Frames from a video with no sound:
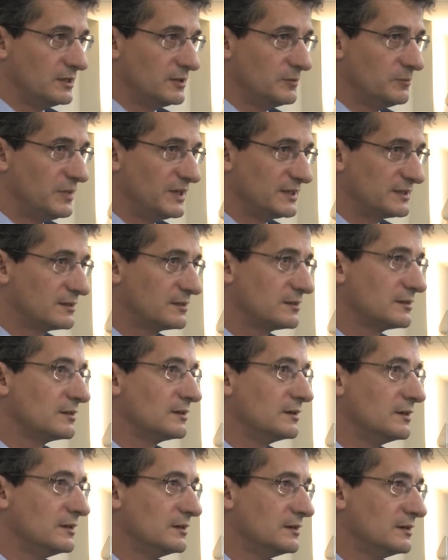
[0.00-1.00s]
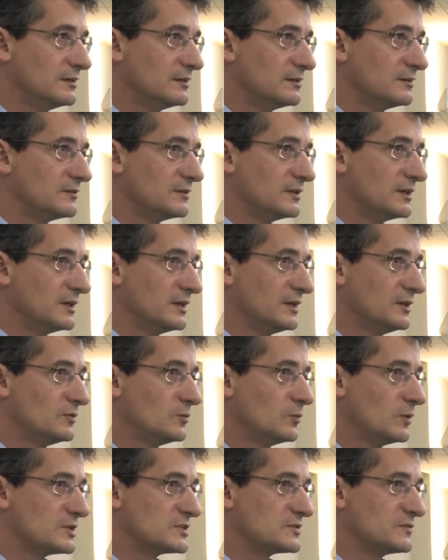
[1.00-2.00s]
but it
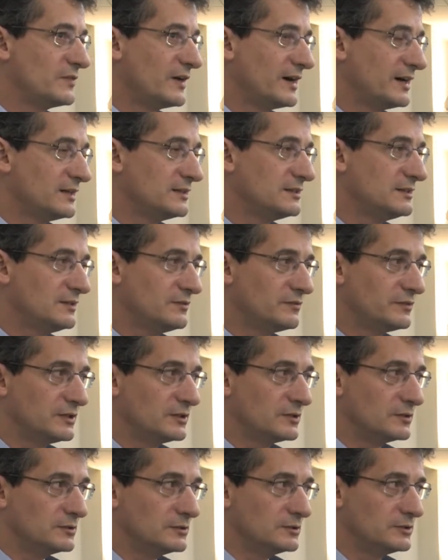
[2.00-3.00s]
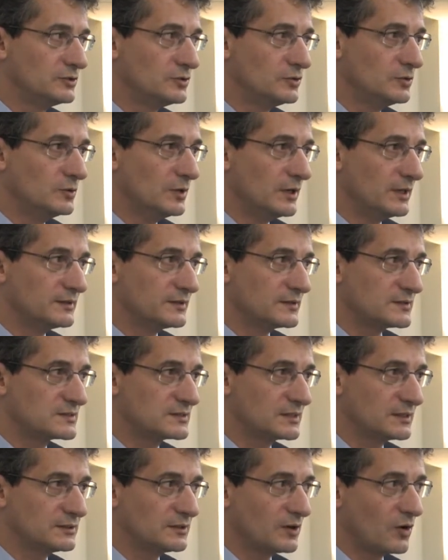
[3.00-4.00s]
was very difficult to
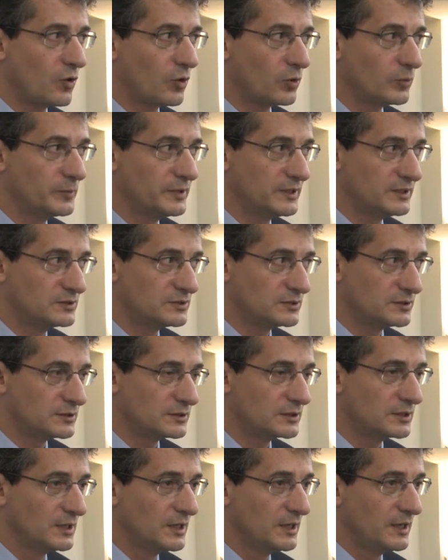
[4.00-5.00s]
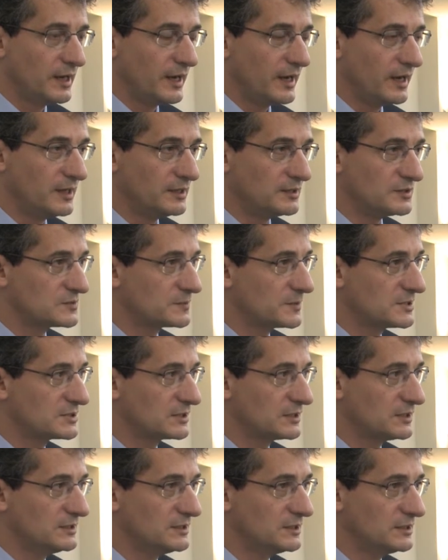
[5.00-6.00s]
understand the whole picture, and
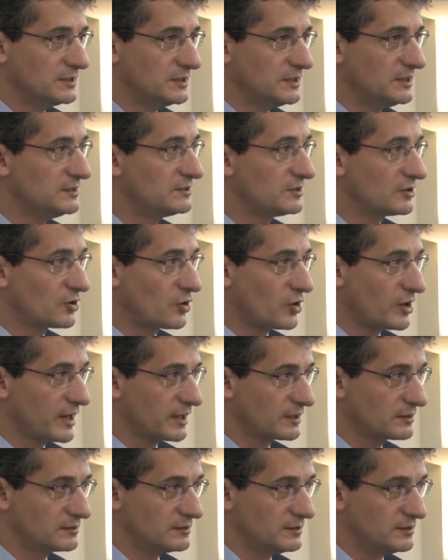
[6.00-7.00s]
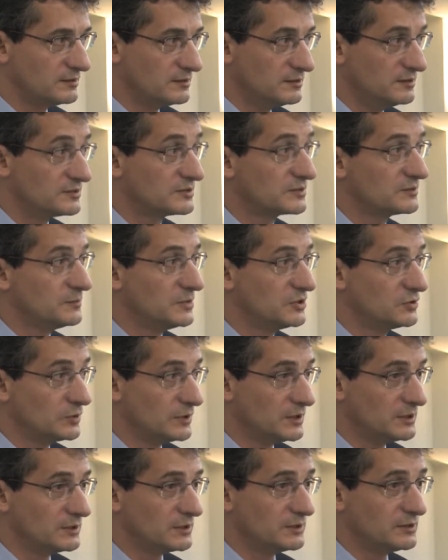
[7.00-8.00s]
especially the interconnectedness
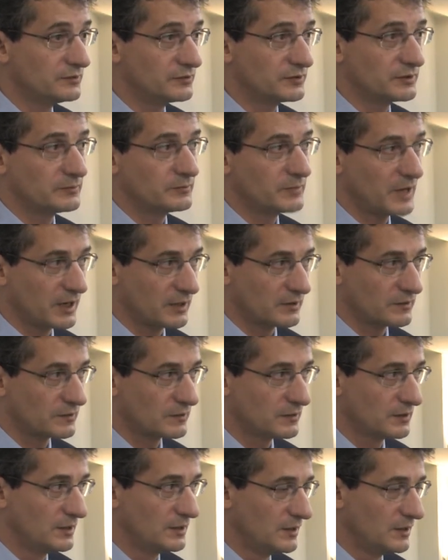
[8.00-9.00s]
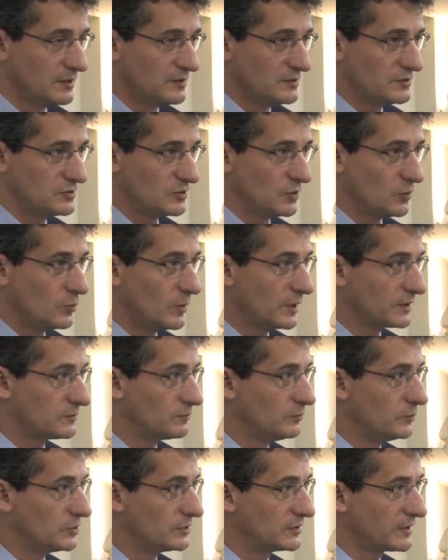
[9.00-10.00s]
between the different banks. So what
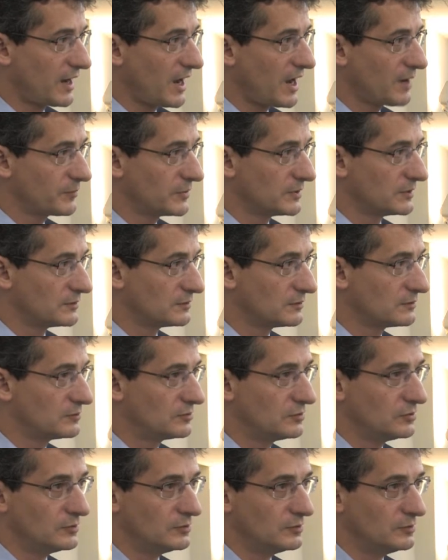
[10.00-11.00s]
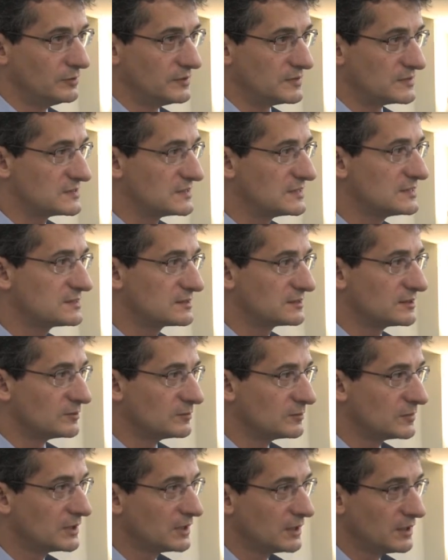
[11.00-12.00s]
would happen to the
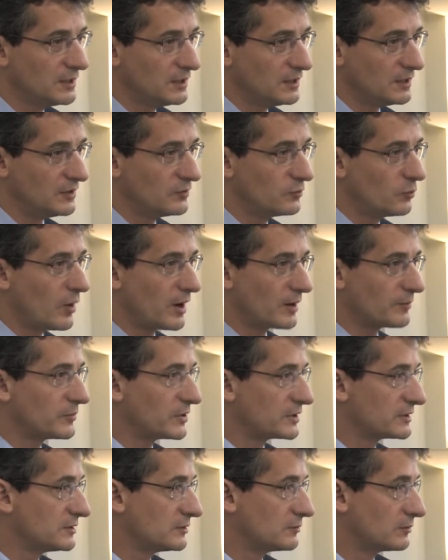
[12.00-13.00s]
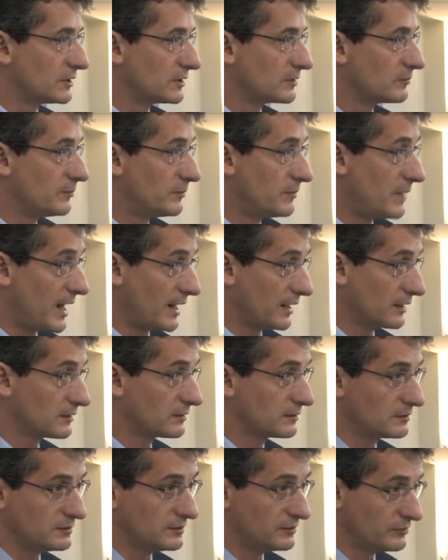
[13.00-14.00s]
system if one particular bank
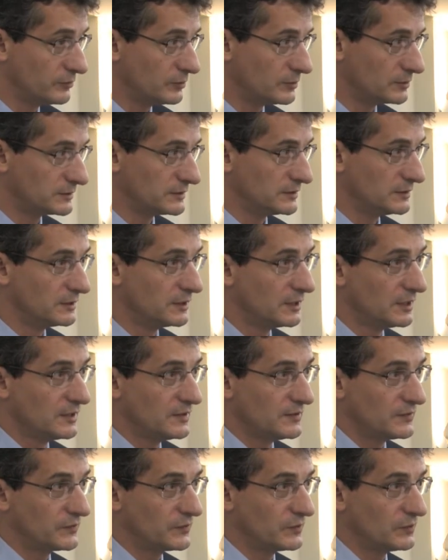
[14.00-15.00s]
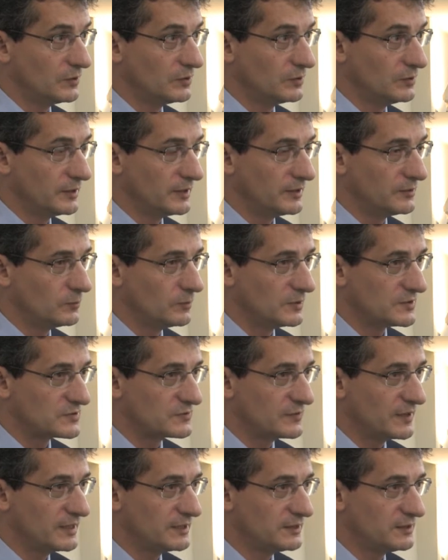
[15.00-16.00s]
defaulted? So it was
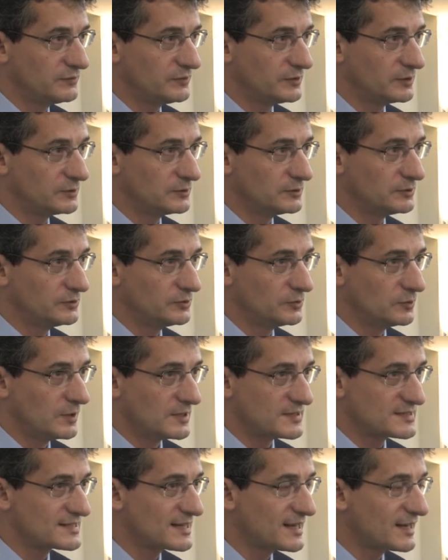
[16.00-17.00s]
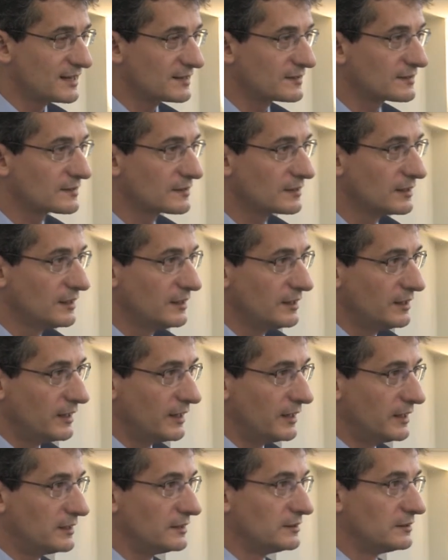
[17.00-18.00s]
very difficult to assess
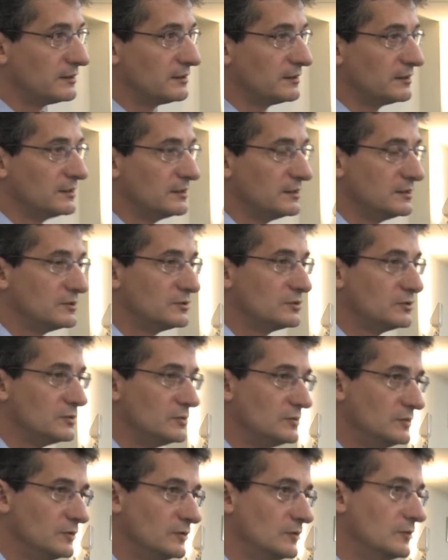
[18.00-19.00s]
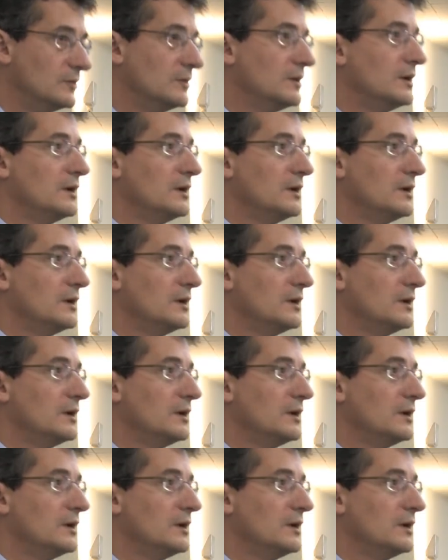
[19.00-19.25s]
and to do